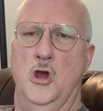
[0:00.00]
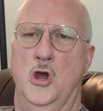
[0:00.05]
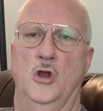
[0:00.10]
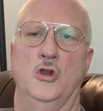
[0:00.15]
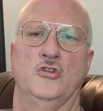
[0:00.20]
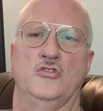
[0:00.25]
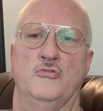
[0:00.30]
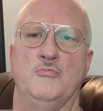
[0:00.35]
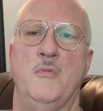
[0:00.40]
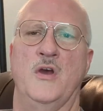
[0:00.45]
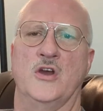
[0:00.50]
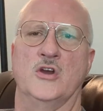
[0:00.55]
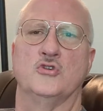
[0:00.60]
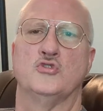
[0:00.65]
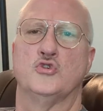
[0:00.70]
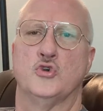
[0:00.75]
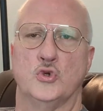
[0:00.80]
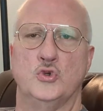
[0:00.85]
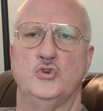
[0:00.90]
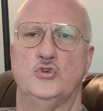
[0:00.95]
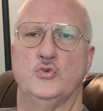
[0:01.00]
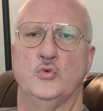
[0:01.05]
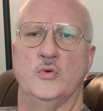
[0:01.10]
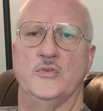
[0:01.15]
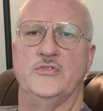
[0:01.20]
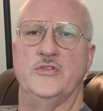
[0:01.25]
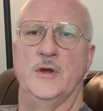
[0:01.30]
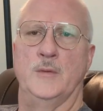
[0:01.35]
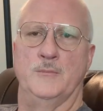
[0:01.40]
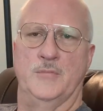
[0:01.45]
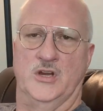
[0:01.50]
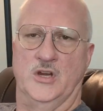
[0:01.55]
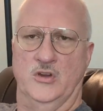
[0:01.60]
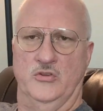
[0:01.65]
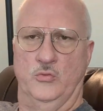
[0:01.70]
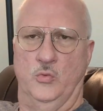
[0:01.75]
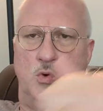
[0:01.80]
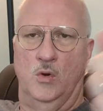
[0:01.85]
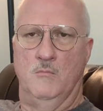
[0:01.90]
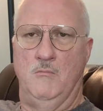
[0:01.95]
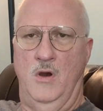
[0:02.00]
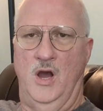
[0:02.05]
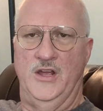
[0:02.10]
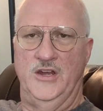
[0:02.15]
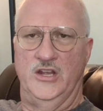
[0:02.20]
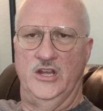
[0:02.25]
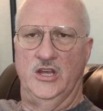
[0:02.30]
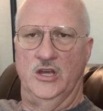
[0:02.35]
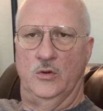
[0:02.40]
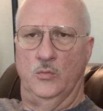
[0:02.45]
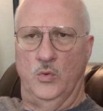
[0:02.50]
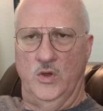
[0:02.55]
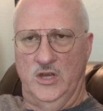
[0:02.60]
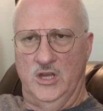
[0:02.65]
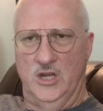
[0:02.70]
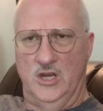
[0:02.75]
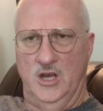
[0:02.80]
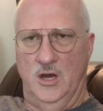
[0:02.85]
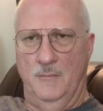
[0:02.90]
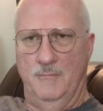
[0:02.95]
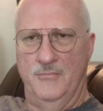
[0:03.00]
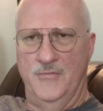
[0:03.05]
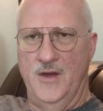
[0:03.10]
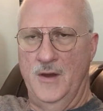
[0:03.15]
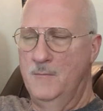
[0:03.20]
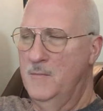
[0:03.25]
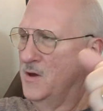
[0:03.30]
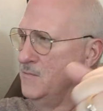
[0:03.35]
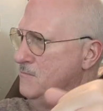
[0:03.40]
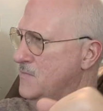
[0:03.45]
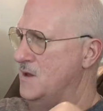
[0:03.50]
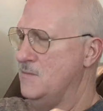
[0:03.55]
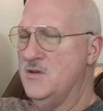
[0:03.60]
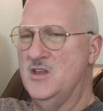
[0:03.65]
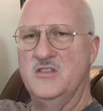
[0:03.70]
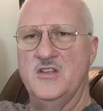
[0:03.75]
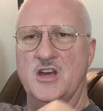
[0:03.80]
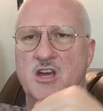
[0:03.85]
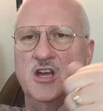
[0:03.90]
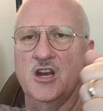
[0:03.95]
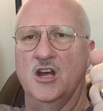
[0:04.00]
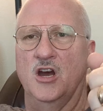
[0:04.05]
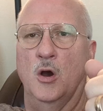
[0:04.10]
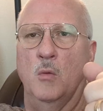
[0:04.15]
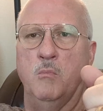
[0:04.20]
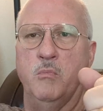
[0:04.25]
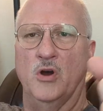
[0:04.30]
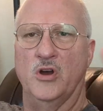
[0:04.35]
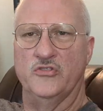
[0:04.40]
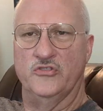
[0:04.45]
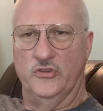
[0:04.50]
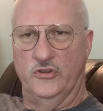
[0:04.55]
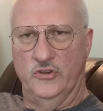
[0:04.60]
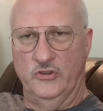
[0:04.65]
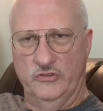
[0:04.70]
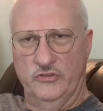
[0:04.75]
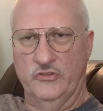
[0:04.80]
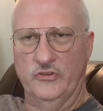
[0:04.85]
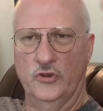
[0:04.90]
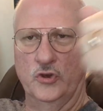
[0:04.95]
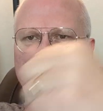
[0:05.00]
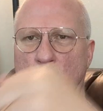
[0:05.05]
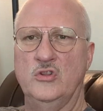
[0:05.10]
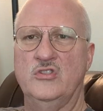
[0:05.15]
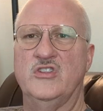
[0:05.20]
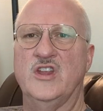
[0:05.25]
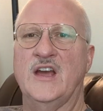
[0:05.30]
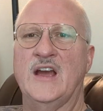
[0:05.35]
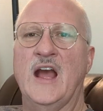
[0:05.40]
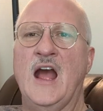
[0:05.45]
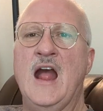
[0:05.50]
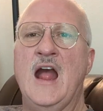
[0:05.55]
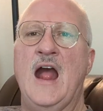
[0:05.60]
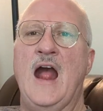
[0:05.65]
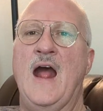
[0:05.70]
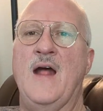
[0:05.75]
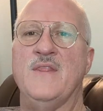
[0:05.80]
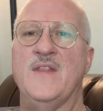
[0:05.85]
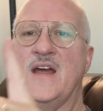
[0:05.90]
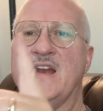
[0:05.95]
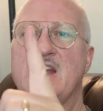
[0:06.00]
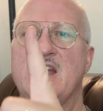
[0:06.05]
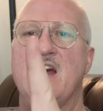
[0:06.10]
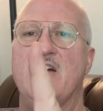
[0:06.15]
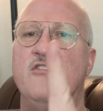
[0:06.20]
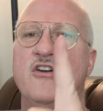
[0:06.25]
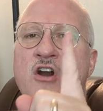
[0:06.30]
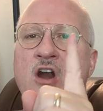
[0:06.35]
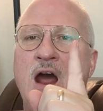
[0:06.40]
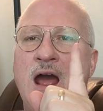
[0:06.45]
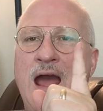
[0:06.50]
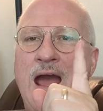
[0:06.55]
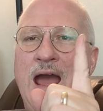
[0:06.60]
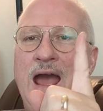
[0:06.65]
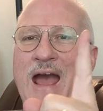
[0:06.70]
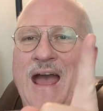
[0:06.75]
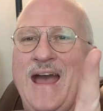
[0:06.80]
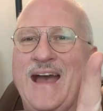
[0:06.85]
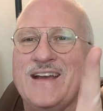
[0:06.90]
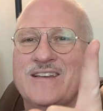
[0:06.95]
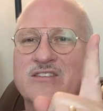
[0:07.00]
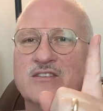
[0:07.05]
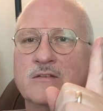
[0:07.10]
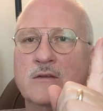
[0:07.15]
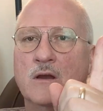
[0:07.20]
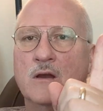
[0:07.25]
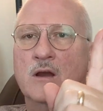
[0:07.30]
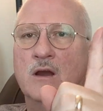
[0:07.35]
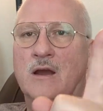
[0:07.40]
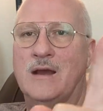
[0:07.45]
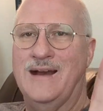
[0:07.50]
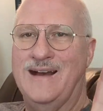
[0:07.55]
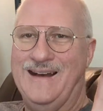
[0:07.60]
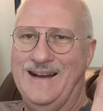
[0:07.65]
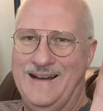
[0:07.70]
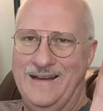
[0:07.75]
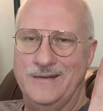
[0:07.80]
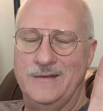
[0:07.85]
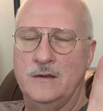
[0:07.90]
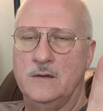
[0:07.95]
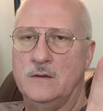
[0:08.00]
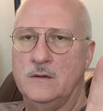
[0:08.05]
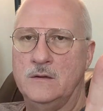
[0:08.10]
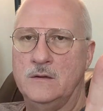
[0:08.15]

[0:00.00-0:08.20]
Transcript: let's make a truce with them because we're mighty and we can help them and maybe they can help us. And this is a good thing. And they never asked God.